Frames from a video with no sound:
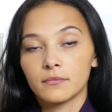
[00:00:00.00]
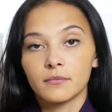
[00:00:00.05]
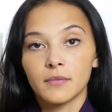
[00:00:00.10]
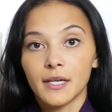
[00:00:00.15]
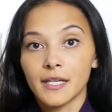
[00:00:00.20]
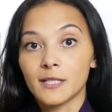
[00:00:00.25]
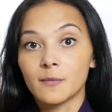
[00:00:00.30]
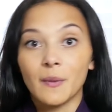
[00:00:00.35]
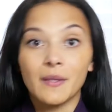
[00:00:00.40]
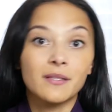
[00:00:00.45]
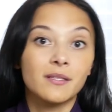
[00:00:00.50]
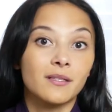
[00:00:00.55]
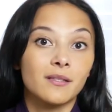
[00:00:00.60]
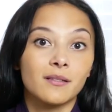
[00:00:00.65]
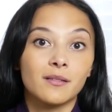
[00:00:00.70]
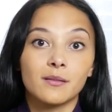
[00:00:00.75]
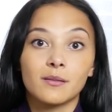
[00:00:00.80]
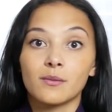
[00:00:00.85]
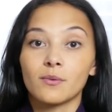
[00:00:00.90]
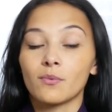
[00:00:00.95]

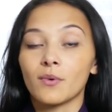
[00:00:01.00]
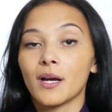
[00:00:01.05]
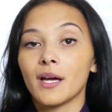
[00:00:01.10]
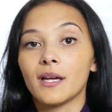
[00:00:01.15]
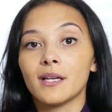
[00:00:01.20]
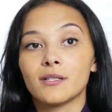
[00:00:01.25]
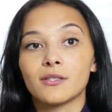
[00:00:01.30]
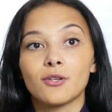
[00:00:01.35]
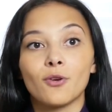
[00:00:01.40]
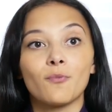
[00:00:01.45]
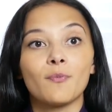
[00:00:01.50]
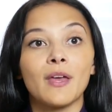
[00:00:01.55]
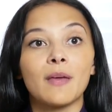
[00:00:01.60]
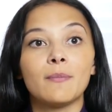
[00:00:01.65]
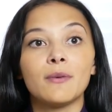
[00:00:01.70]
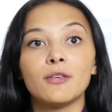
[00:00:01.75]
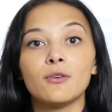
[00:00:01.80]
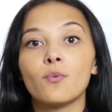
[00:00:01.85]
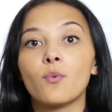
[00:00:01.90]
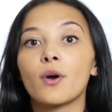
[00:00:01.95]
expenses, right? So
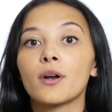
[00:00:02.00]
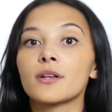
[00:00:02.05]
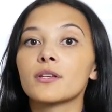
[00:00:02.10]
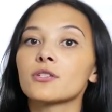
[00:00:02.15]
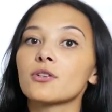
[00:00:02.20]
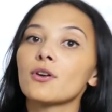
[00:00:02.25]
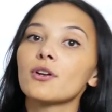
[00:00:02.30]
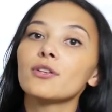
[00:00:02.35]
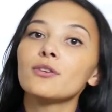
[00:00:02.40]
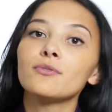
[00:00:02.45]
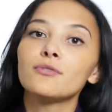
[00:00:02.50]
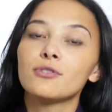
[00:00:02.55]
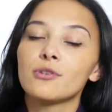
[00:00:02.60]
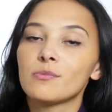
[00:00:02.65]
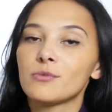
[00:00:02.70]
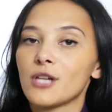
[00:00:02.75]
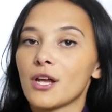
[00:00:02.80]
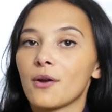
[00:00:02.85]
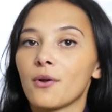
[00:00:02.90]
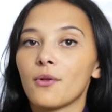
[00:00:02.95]
maybe you want to start a
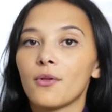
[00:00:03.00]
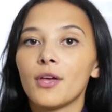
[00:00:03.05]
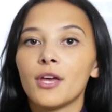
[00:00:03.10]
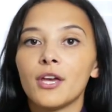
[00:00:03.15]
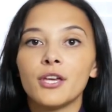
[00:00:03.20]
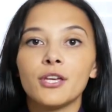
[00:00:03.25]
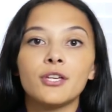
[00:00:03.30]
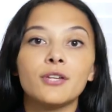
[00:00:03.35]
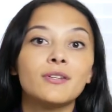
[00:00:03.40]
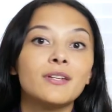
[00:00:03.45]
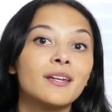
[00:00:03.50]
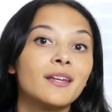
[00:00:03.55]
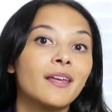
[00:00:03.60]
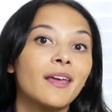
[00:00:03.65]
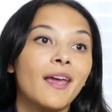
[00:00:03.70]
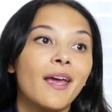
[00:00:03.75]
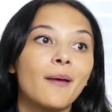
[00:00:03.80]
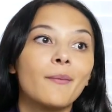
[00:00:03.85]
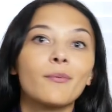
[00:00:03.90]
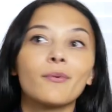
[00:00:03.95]
YouTube channel. You need a
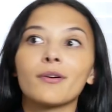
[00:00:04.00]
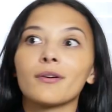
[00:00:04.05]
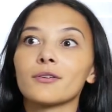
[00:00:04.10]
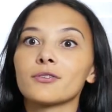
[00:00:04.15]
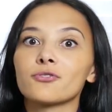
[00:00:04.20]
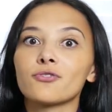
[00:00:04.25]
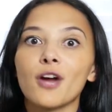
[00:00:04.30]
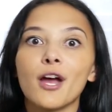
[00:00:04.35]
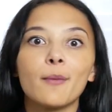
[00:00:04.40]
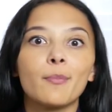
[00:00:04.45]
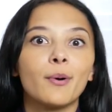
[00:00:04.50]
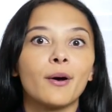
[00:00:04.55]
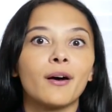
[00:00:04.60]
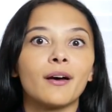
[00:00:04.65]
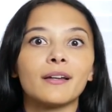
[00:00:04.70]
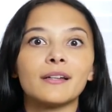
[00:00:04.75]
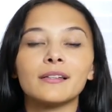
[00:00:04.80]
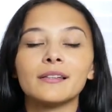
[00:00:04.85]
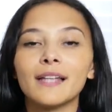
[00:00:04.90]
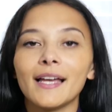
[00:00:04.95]
camera, a
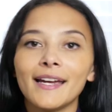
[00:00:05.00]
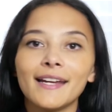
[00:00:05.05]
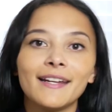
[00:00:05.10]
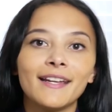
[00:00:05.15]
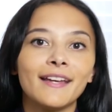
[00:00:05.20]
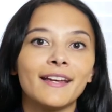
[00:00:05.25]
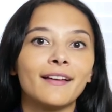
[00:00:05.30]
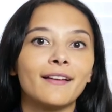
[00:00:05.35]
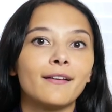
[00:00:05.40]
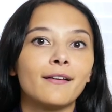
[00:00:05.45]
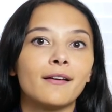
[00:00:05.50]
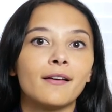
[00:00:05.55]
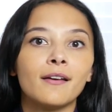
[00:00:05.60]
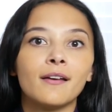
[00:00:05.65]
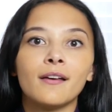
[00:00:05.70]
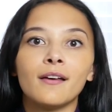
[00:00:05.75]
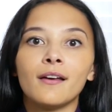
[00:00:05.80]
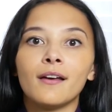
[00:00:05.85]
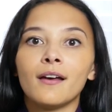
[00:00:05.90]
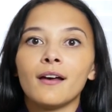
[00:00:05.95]
tripod, lighting,
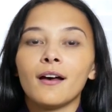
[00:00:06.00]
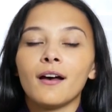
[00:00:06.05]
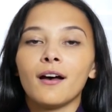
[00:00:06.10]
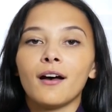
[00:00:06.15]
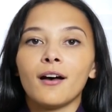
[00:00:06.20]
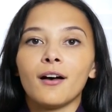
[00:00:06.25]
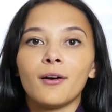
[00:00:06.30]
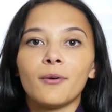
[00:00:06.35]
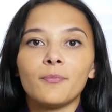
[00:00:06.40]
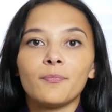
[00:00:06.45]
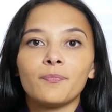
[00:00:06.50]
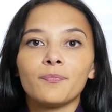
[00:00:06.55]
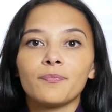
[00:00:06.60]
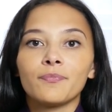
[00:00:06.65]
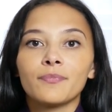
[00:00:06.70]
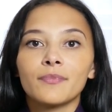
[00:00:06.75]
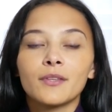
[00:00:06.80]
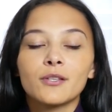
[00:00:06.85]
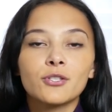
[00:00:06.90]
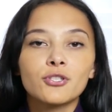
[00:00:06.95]

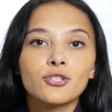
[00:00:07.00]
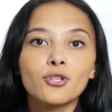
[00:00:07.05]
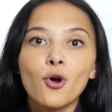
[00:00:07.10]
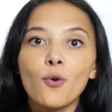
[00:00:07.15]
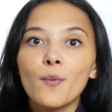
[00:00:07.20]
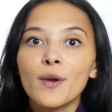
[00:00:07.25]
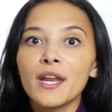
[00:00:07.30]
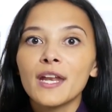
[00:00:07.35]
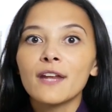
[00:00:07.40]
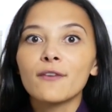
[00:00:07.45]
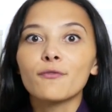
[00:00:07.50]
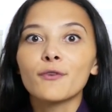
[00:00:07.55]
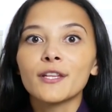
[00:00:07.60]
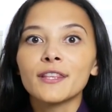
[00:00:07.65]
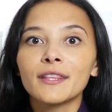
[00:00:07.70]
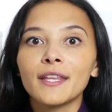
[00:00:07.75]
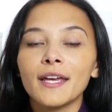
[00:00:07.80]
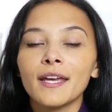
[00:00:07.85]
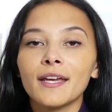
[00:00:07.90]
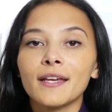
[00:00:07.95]
so many
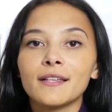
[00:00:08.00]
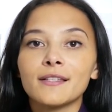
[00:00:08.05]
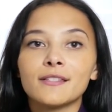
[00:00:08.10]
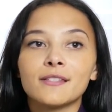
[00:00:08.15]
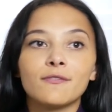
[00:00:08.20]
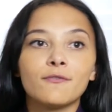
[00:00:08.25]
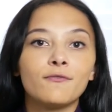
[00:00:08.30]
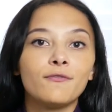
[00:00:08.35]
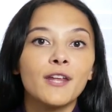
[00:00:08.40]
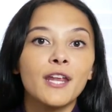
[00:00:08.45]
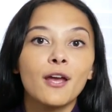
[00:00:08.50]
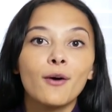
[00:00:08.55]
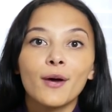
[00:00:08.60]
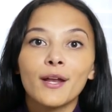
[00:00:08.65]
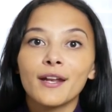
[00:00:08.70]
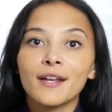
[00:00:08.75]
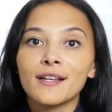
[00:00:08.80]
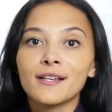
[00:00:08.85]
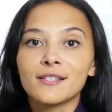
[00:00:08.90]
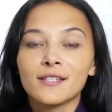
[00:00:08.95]
different things, video
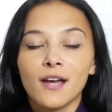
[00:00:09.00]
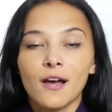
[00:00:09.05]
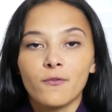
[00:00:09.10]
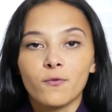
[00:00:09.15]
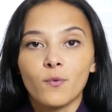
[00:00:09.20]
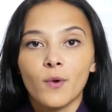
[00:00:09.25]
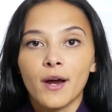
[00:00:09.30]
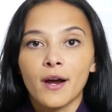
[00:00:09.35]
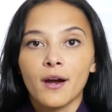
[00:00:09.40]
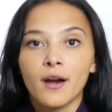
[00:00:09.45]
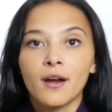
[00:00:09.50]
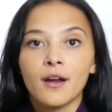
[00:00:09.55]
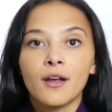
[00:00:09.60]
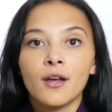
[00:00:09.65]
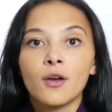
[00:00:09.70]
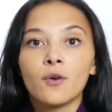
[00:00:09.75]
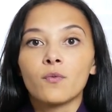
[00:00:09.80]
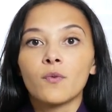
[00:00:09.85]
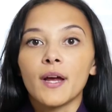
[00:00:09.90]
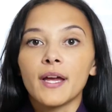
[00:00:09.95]
editing software,
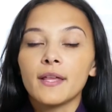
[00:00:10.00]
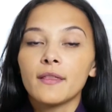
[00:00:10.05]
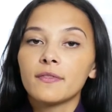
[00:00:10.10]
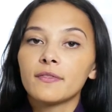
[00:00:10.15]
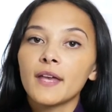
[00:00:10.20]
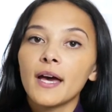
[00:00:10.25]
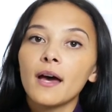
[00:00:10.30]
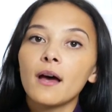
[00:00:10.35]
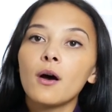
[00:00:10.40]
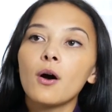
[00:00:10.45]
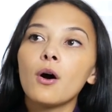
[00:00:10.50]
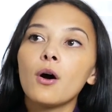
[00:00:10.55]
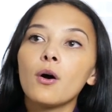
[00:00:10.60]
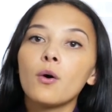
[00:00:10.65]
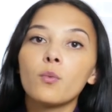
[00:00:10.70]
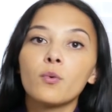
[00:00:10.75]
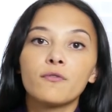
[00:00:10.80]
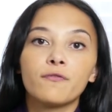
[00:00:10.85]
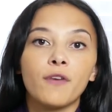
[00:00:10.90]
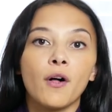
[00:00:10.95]
right? That
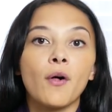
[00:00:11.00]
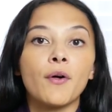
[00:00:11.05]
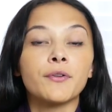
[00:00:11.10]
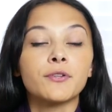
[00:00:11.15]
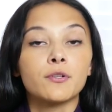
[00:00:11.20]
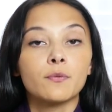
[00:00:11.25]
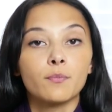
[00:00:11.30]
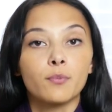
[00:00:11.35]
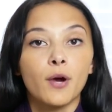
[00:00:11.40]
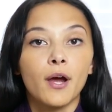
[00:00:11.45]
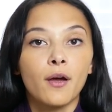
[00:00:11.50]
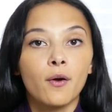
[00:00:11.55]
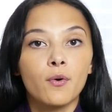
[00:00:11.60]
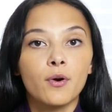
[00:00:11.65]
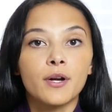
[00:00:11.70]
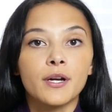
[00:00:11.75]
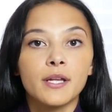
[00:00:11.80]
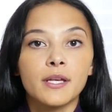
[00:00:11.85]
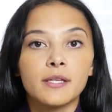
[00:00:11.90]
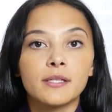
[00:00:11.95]
all would fall under
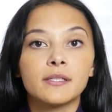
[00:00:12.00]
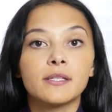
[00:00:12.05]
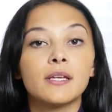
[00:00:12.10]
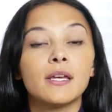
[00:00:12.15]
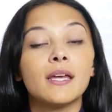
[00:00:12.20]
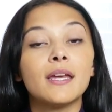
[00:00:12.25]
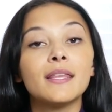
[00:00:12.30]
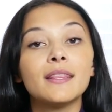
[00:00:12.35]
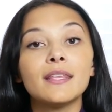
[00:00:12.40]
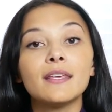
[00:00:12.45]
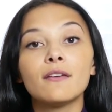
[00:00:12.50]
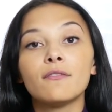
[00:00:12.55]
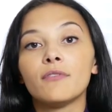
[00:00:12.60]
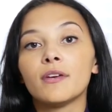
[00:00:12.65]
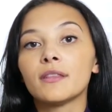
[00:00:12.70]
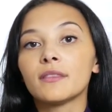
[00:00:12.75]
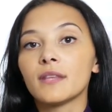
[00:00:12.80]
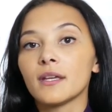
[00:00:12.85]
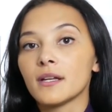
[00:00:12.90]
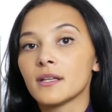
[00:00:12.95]
priorities in the
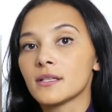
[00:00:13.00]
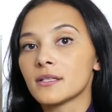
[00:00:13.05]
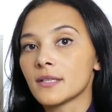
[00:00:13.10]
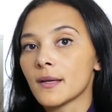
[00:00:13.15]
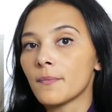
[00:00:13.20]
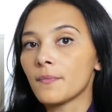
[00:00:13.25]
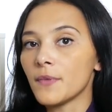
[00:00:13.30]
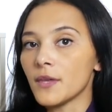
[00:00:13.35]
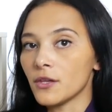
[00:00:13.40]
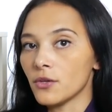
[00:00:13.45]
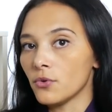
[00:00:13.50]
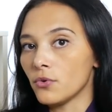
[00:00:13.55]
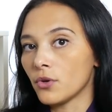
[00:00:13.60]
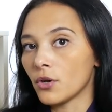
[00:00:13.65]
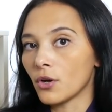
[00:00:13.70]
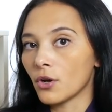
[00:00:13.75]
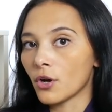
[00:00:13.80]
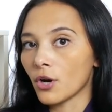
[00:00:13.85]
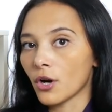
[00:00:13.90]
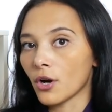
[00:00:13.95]
event that it's something you
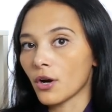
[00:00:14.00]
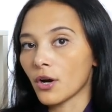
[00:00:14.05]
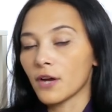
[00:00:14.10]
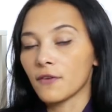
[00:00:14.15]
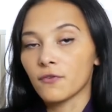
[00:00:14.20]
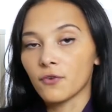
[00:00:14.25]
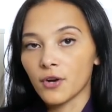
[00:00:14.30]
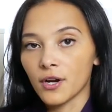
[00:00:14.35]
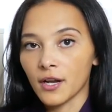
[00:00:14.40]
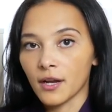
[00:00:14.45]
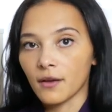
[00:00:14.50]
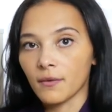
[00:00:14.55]
concur. If you're